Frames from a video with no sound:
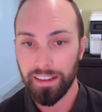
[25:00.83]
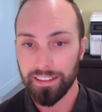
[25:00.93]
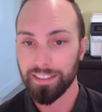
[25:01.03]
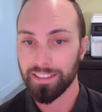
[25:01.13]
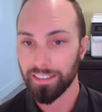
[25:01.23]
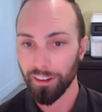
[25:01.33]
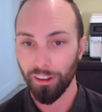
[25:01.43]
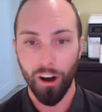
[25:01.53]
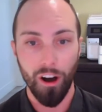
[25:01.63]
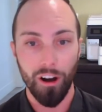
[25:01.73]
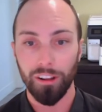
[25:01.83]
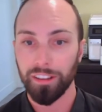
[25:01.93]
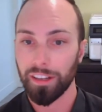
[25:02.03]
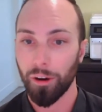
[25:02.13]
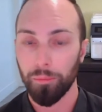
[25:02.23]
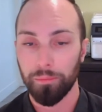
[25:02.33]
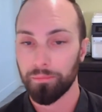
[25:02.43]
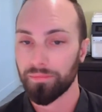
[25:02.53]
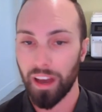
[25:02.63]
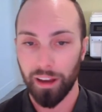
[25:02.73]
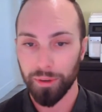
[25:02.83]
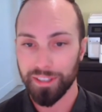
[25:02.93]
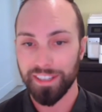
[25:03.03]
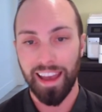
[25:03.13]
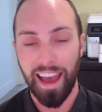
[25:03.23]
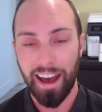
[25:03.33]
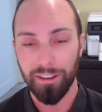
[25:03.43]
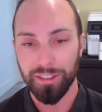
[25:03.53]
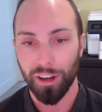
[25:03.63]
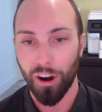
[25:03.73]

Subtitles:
It's still all, I don't want to say a house of